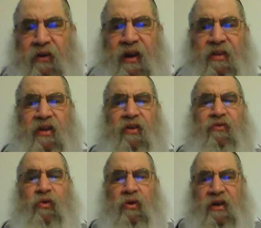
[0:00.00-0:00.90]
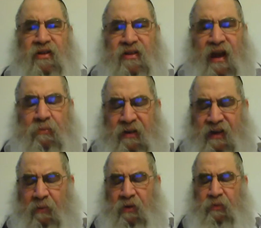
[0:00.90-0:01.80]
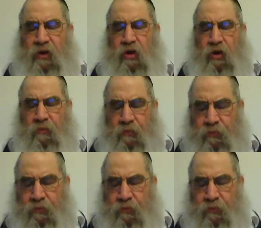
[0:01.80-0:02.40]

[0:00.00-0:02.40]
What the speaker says: and therefore it's not metame b'negoyim.